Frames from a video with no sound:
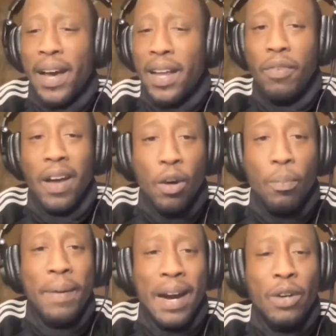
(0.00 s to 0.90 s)
kind of
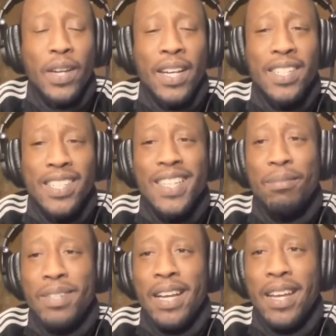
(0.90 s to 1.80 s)
help out, and then
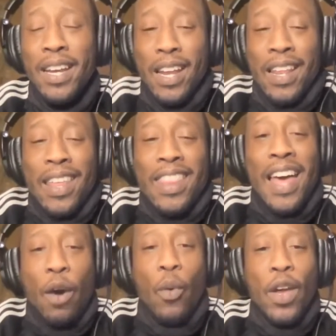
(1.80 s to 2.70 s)
sometimes in
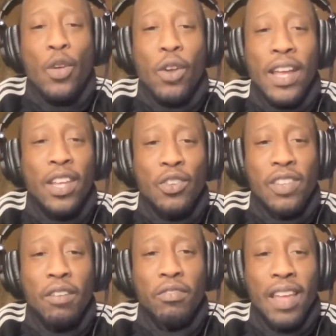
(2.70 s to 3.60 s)
that way you're letting
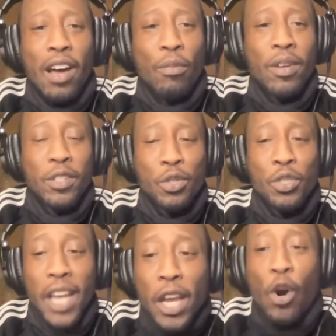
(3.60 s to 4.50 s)
yourself down because you
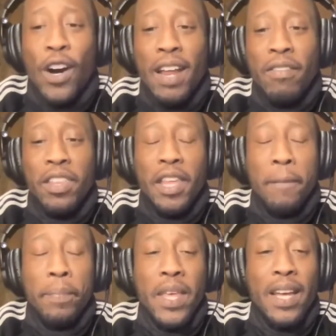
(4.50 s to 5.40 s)
take on
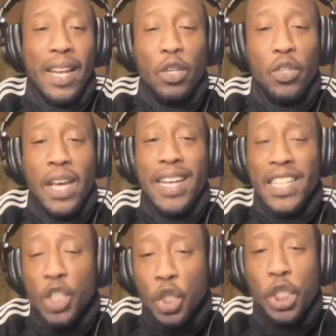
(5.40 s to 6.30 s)
everything. Like you say, he
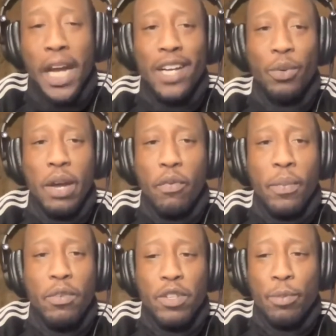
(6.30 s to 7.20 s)
doesn't shy away
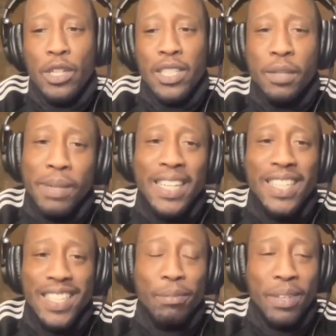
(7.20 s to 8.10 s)
from the
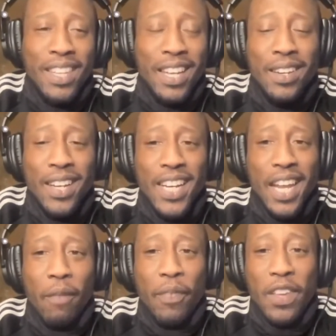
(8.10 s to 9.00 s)
responsibility, but then
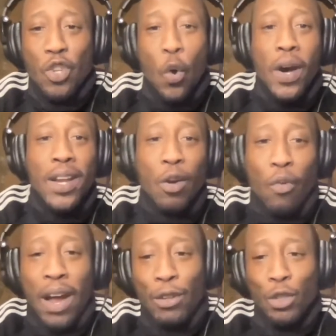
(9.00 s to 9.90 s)
if there's no one
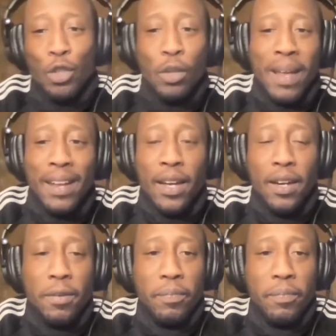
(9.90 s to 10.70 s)
around you to make,